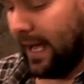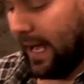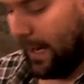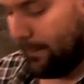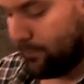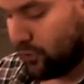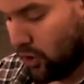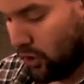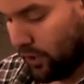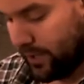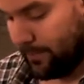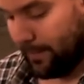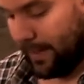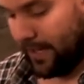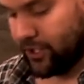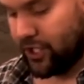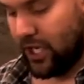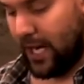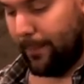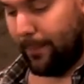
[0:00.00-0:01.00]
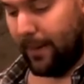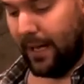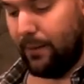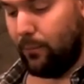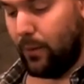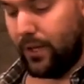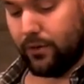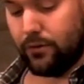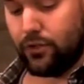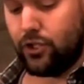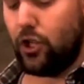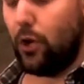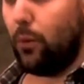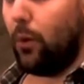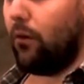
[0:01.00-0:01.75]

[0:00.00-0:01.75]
I'm talking about jack plane, whether it was new